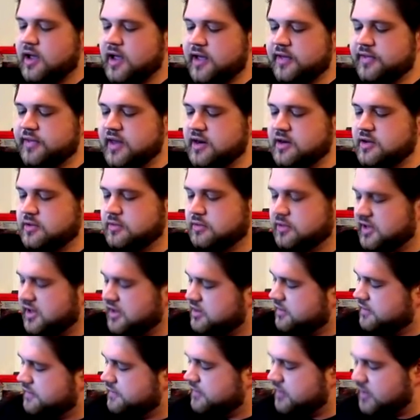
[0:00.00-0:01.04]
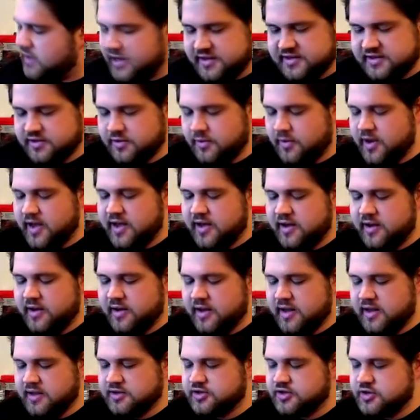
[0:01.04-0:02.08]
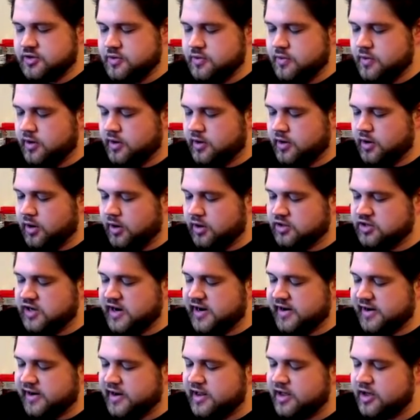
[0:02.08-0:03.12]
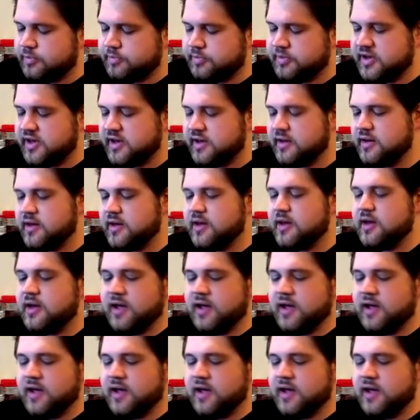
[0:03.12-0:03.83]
and then you link the Phalanx away into Guardragon Elpy,